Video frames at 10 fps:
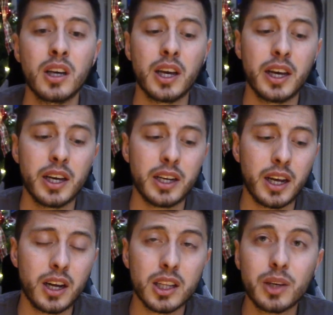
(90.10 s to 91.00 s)
And
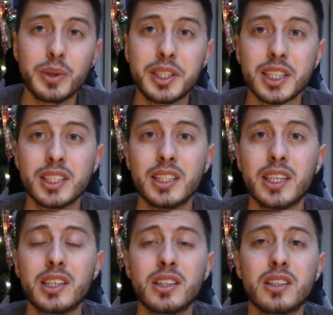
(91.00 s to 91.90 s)
I got the rejection
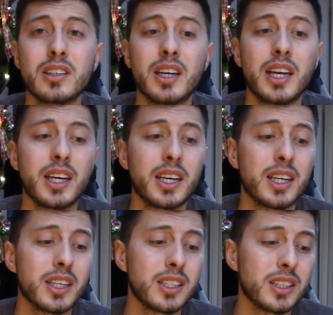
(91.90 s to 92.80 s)
letter,
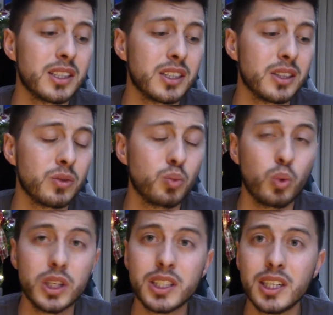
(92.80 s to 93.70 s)
and
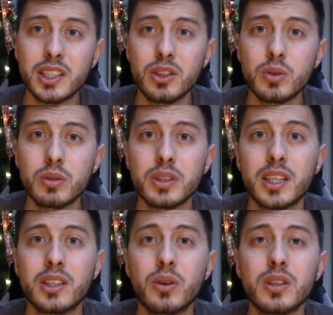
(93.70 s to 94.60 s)
what did I do? What was I
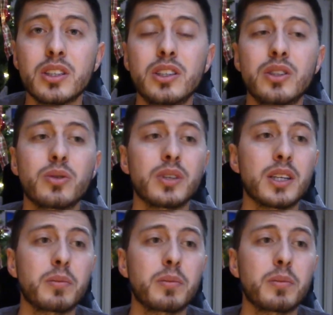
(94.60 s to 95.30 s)
going to do?